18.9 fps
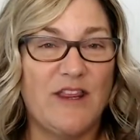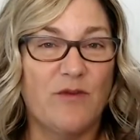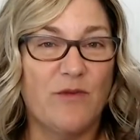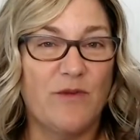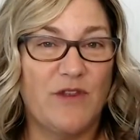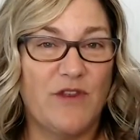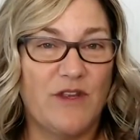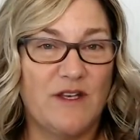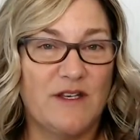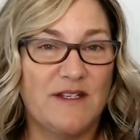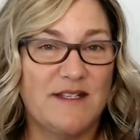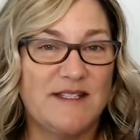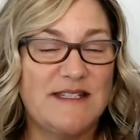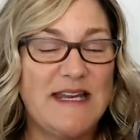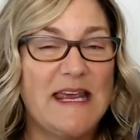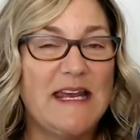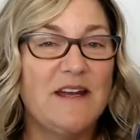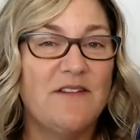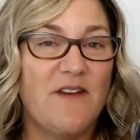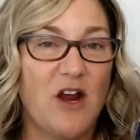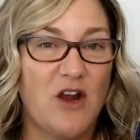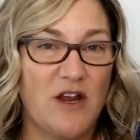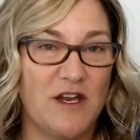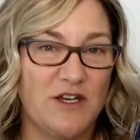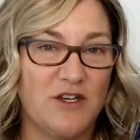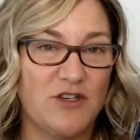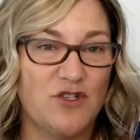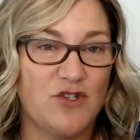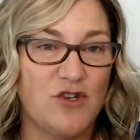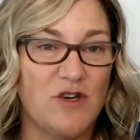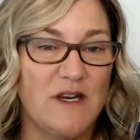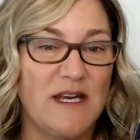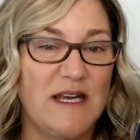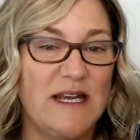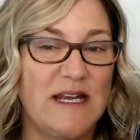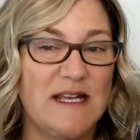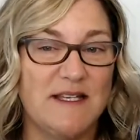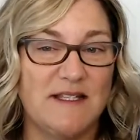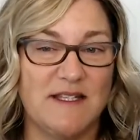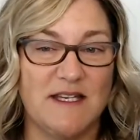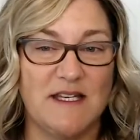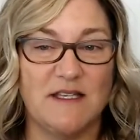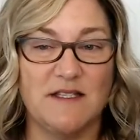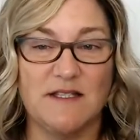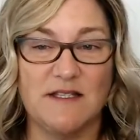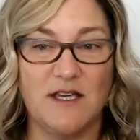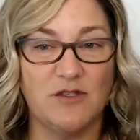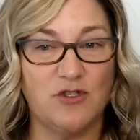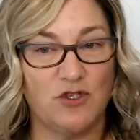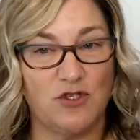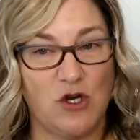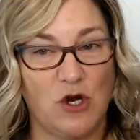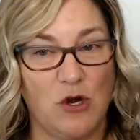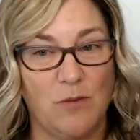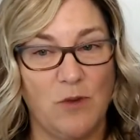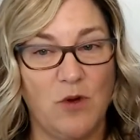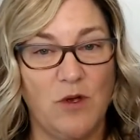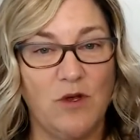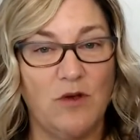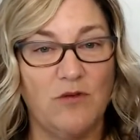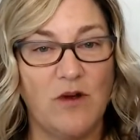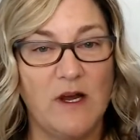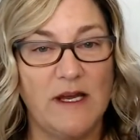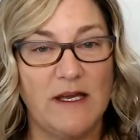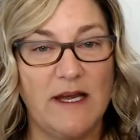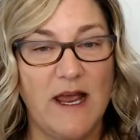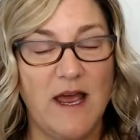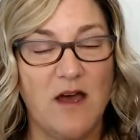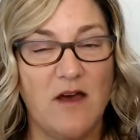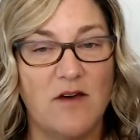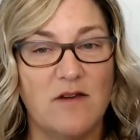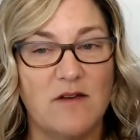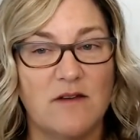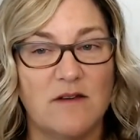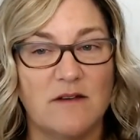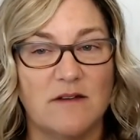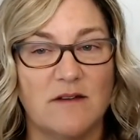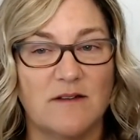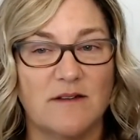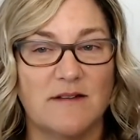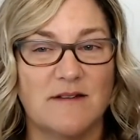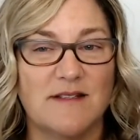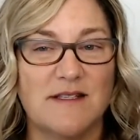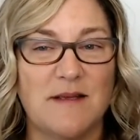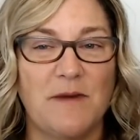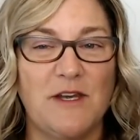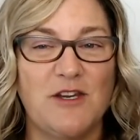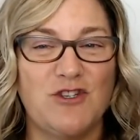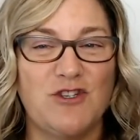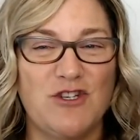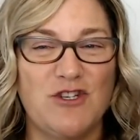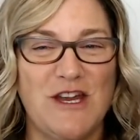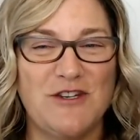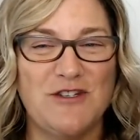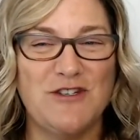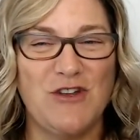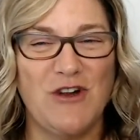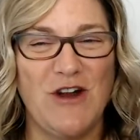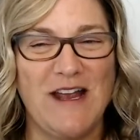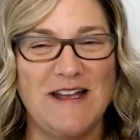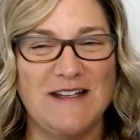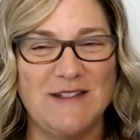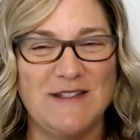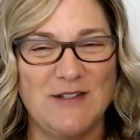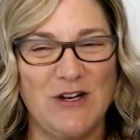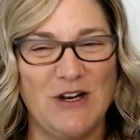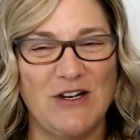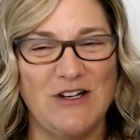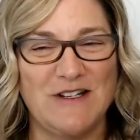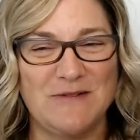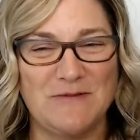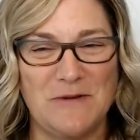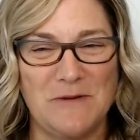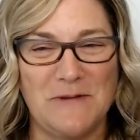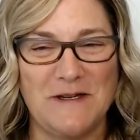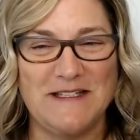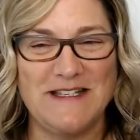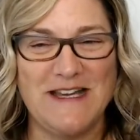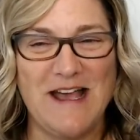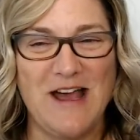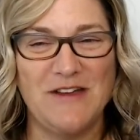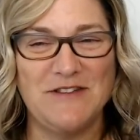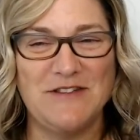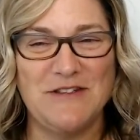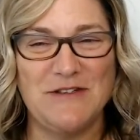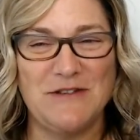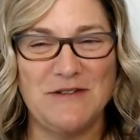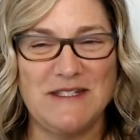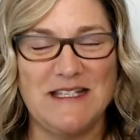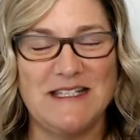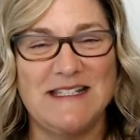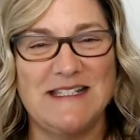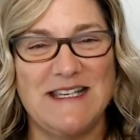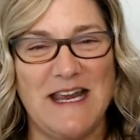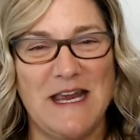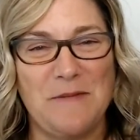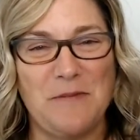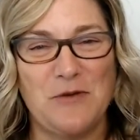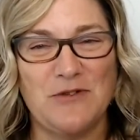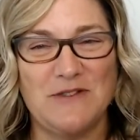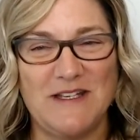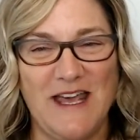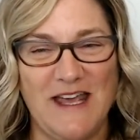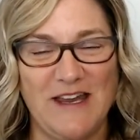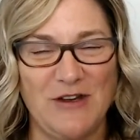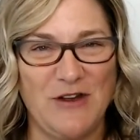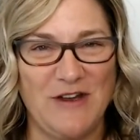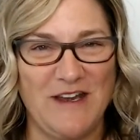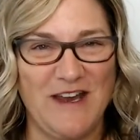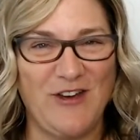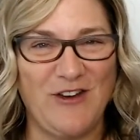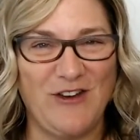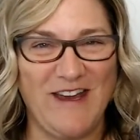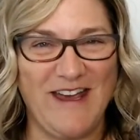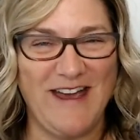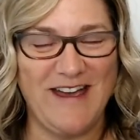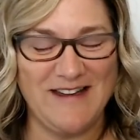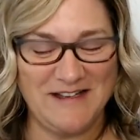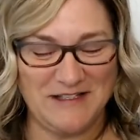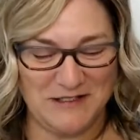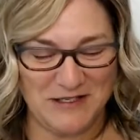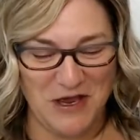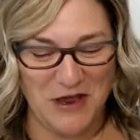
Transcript: The state of our industry is in such turmoil right now. Somebody just changed their answer because we went down to 68% on hell yeah.